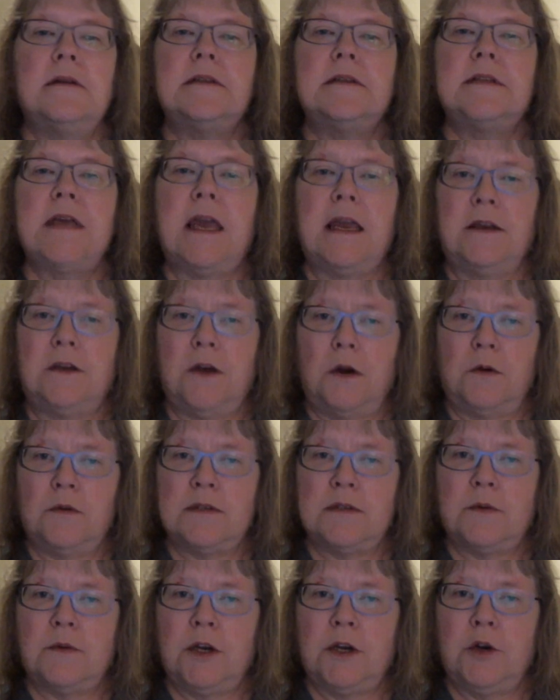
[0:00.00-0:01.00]
Take notes
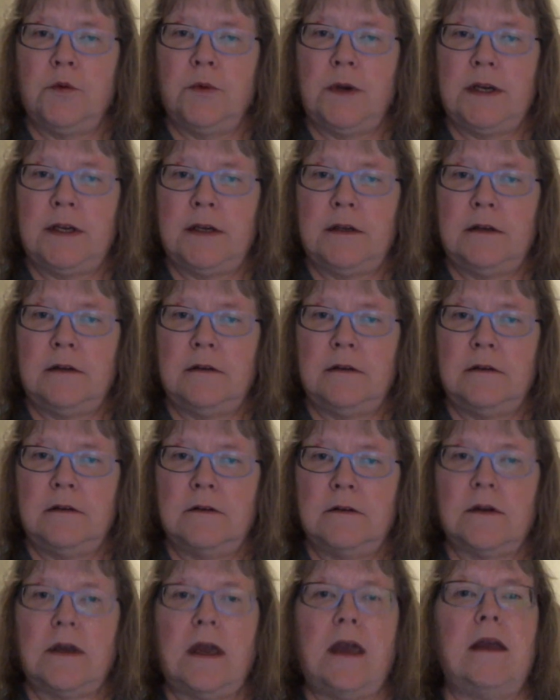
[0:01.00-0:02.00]
on what you're reading.
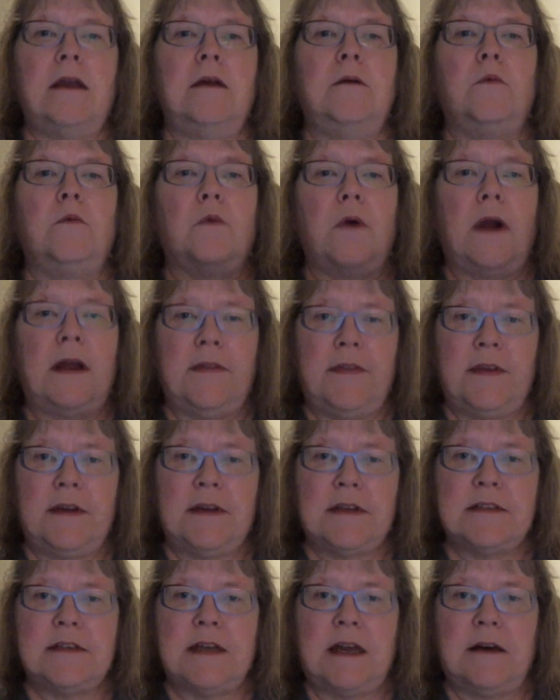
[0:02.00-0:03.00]
Okay, write
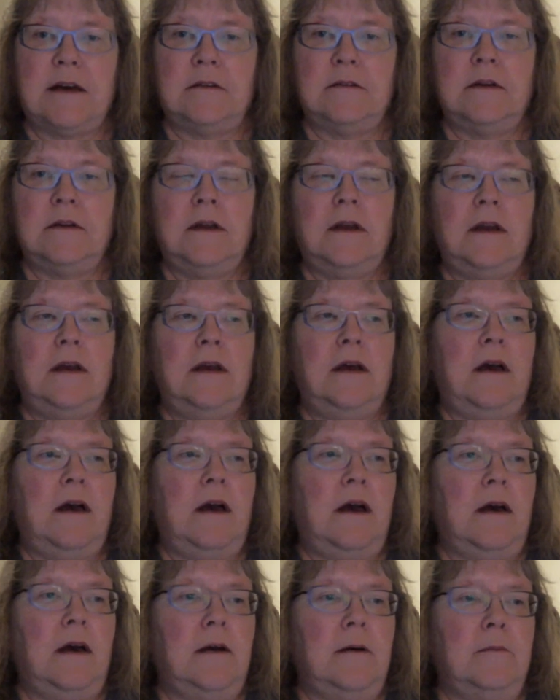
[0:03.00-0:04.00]
things down.
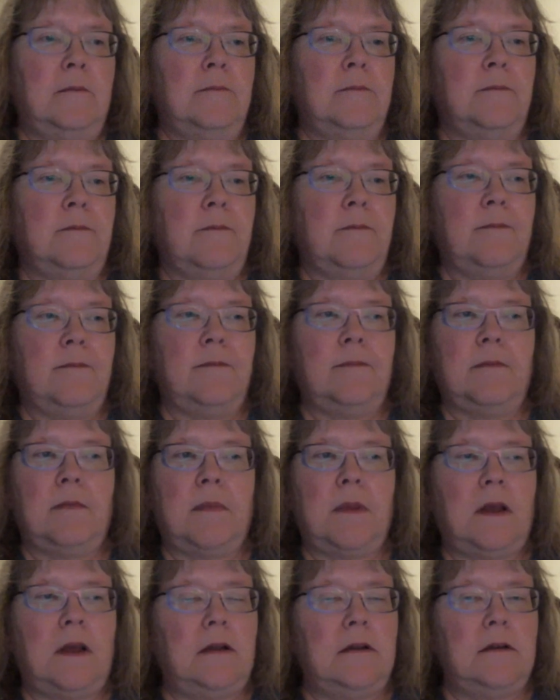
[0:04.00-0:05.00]

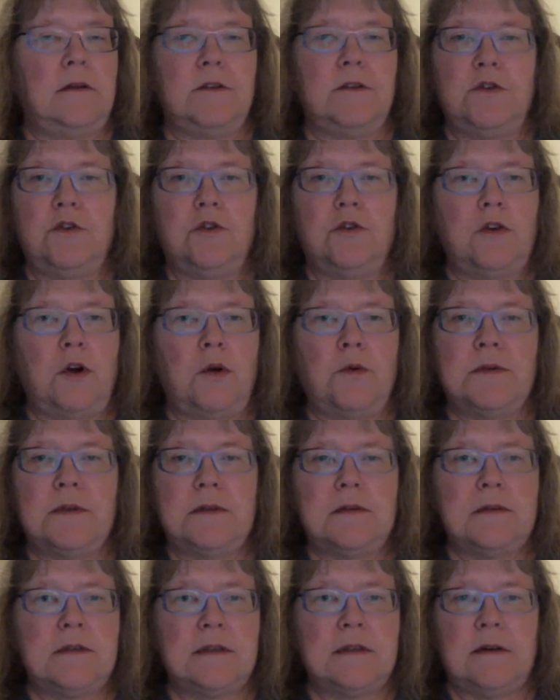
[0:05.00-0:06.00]
Do your
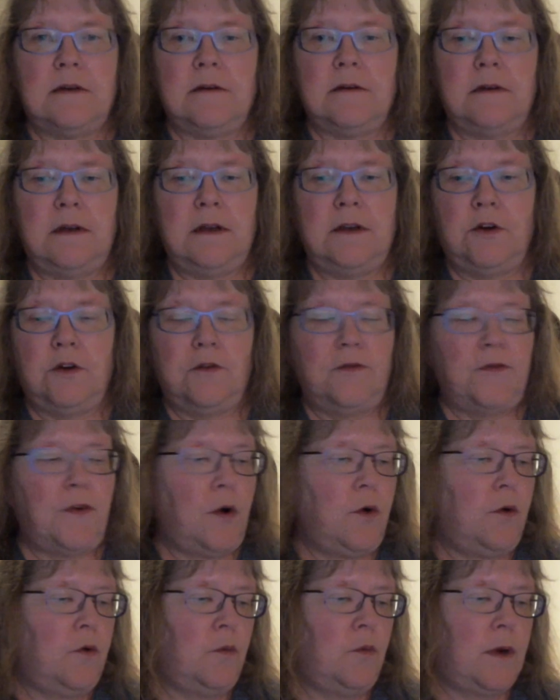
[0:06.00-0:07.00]
notes in your
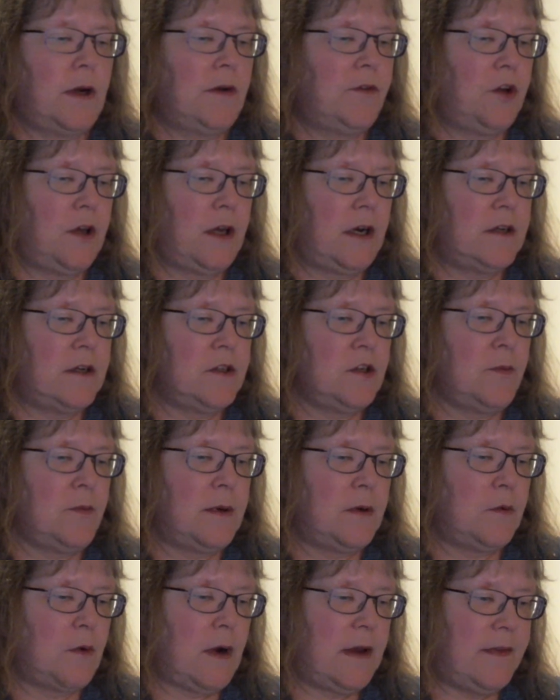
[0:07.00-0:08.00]
phone, whatever you got to do,
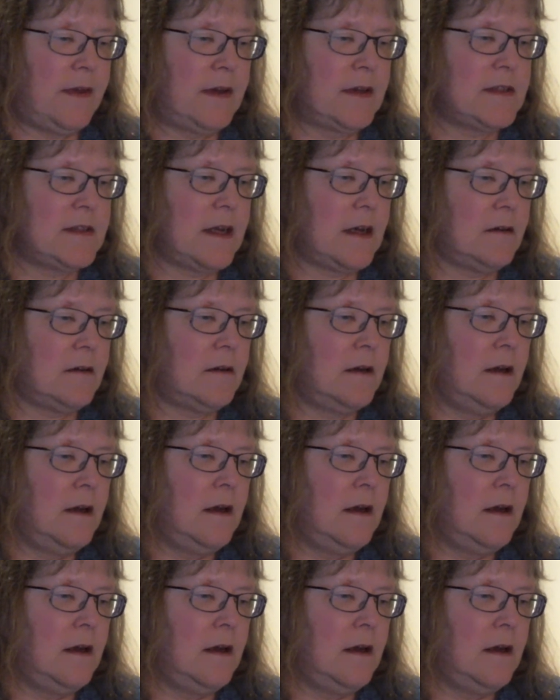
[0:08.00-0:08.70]
but write things down.